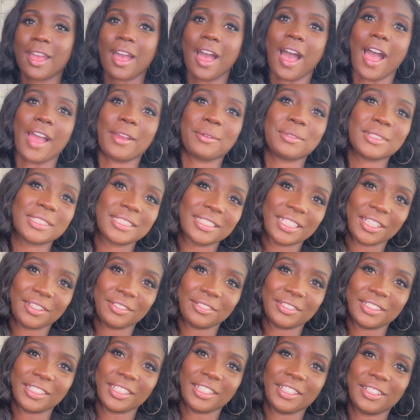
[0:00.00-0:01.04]
I was
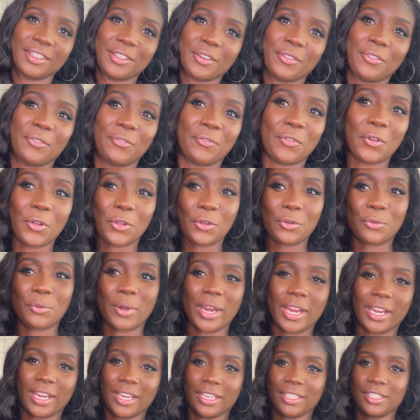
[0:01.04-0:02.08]
gifted the full
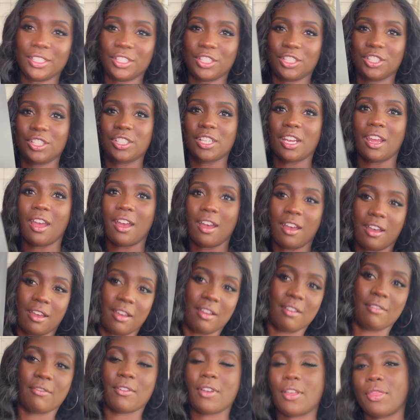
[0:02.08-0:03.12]
range
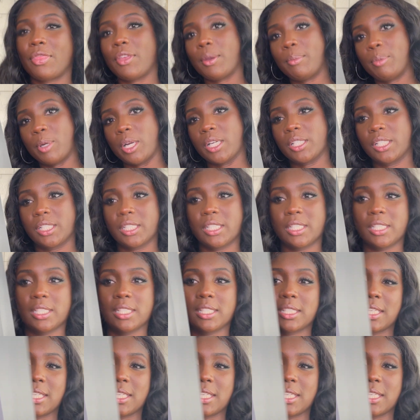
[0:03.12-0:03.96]
of the brushes,